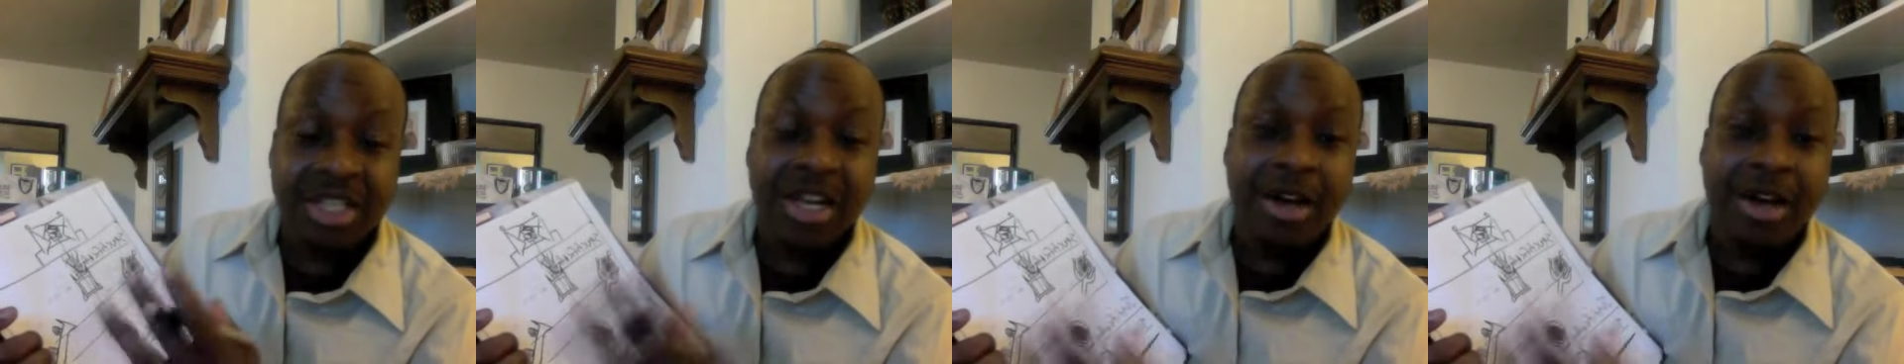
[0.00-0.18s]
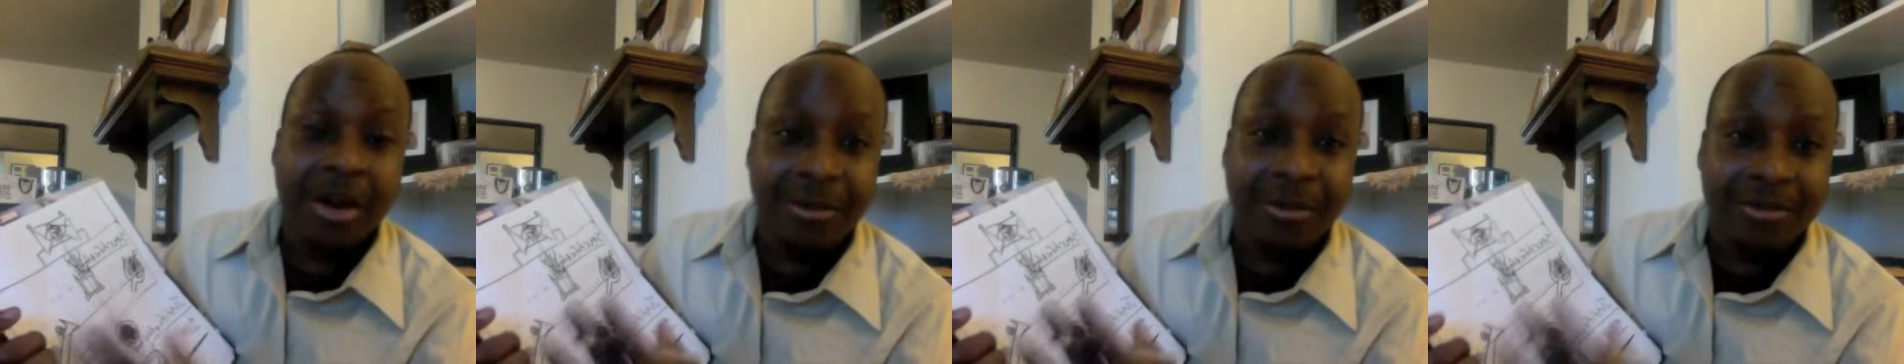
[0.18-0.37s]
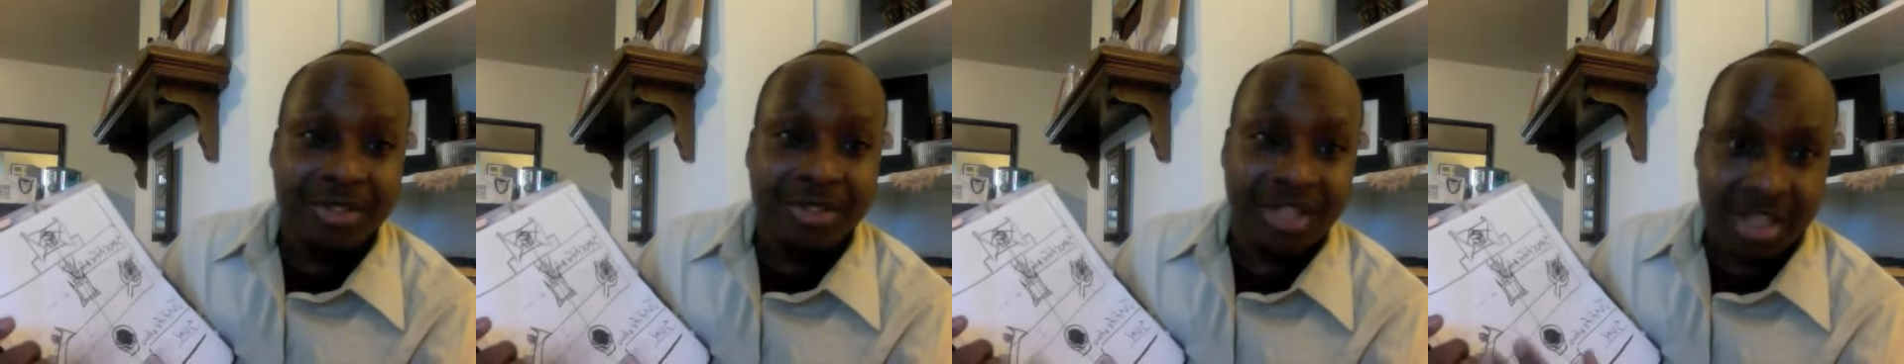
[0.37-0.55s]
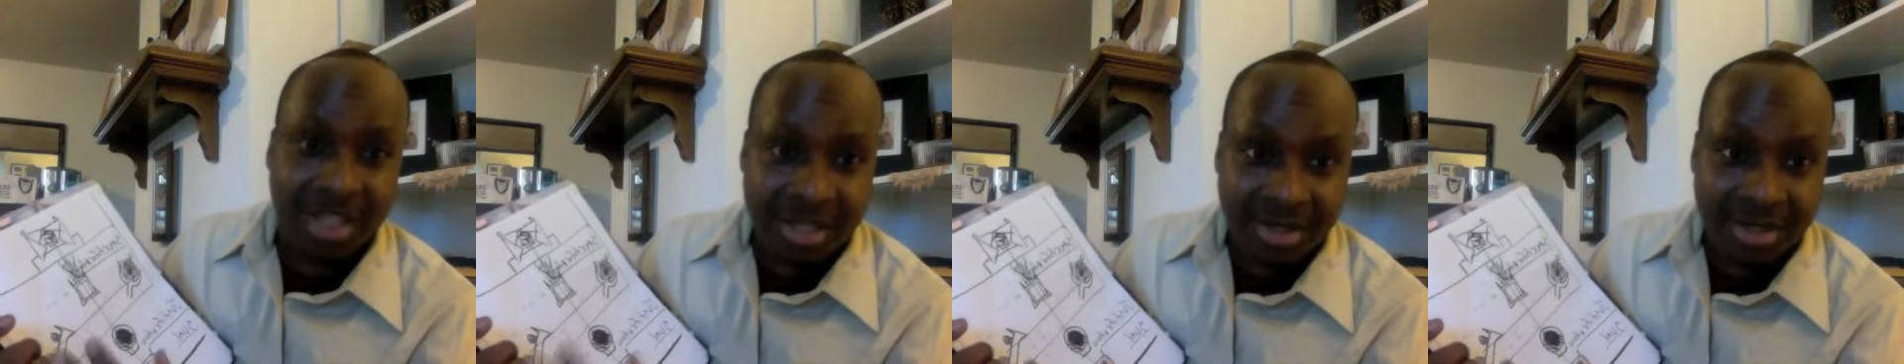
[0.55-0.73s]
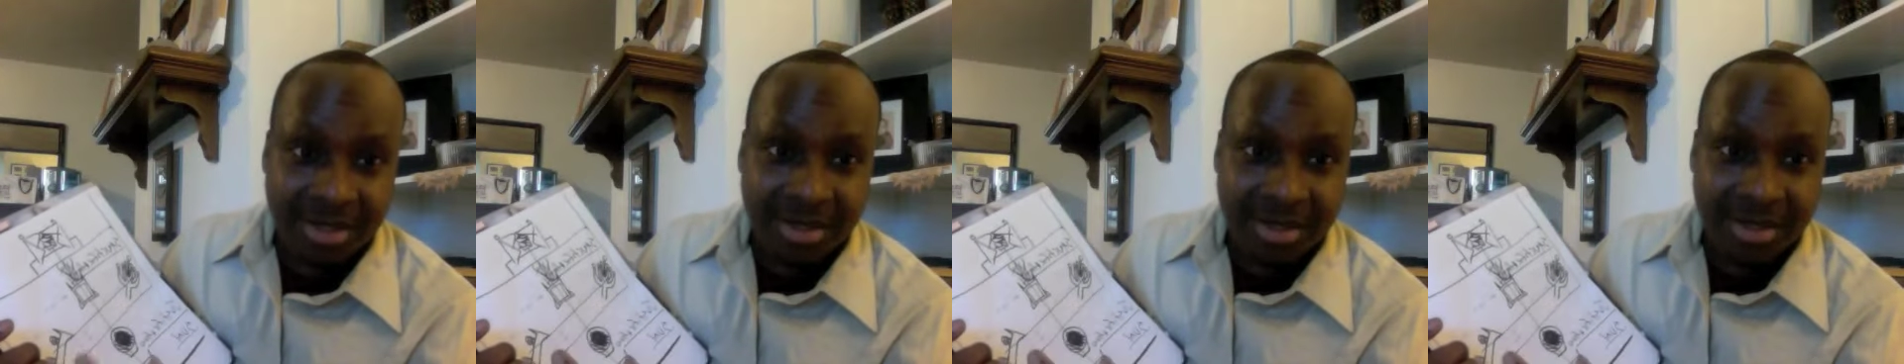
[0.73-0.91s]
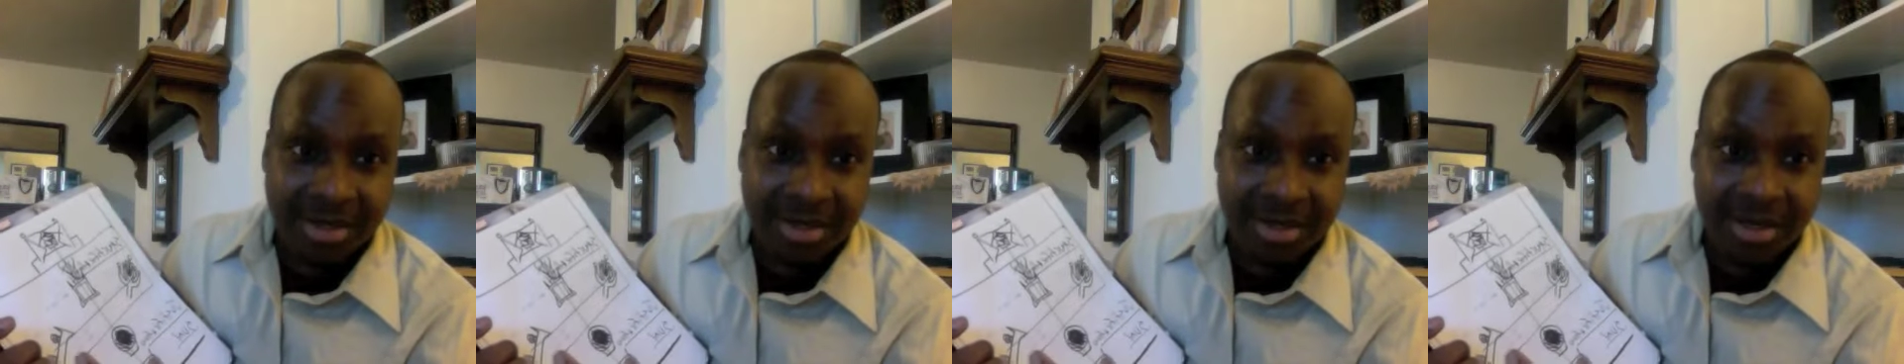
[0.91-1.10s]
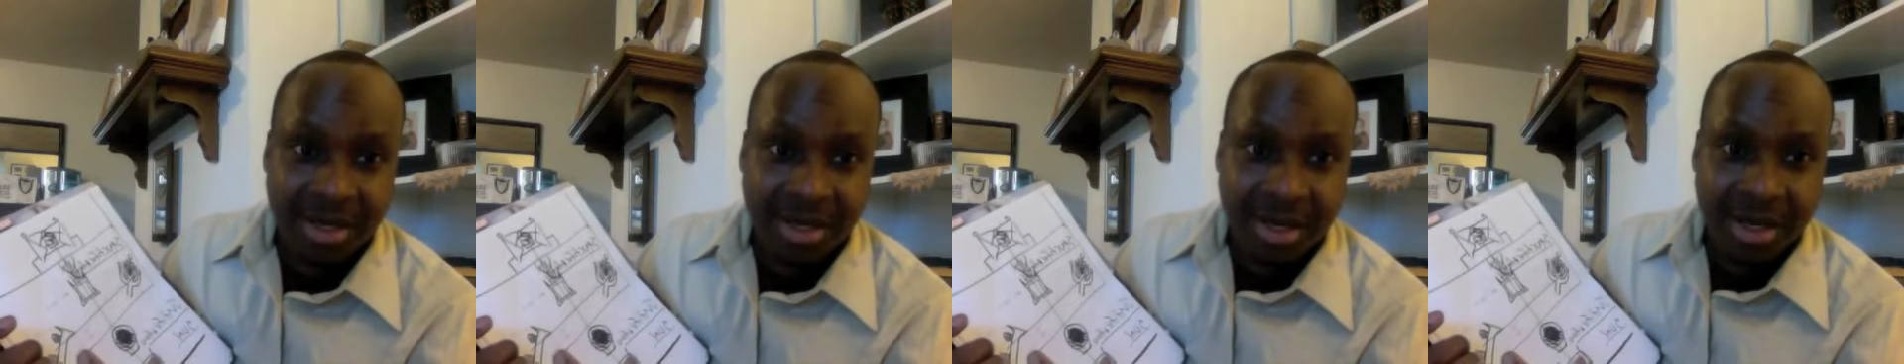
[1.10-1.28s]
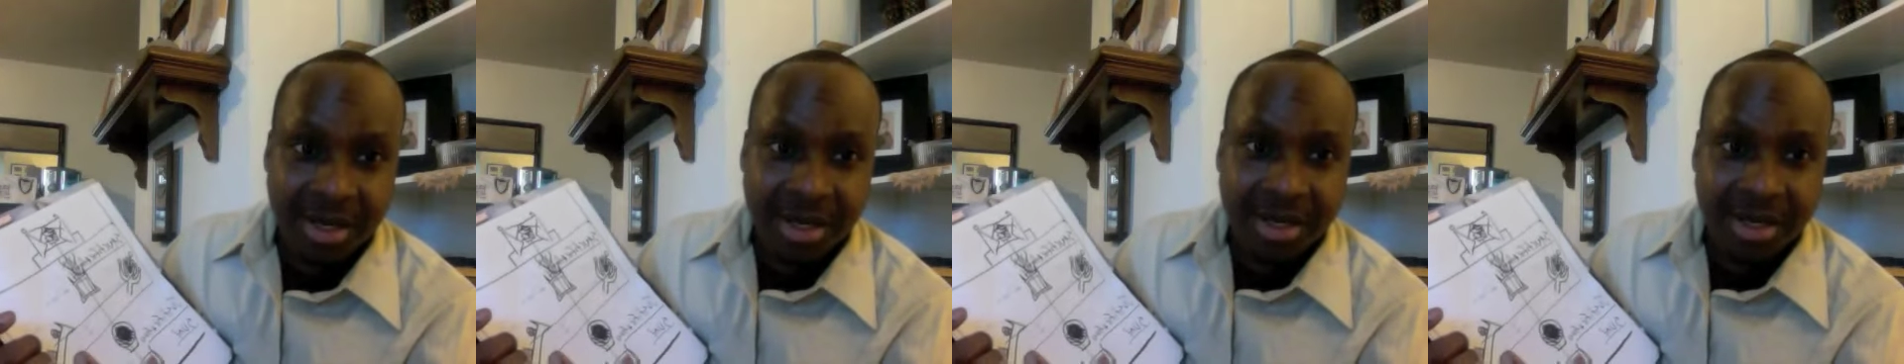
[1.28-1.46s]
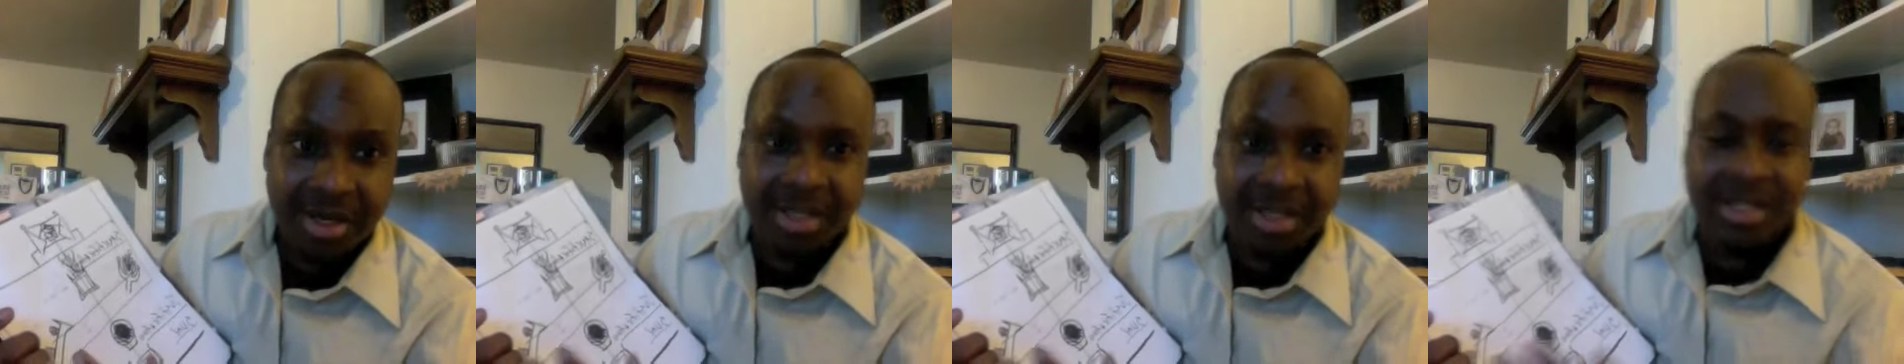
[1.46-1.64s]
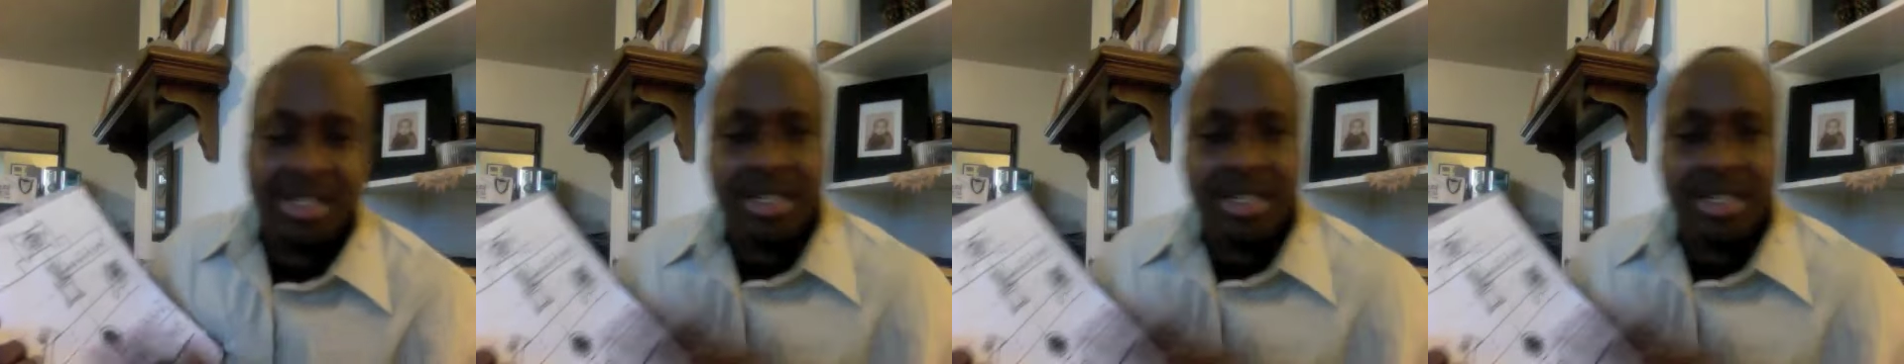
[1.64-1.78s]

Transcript: of Jesus because it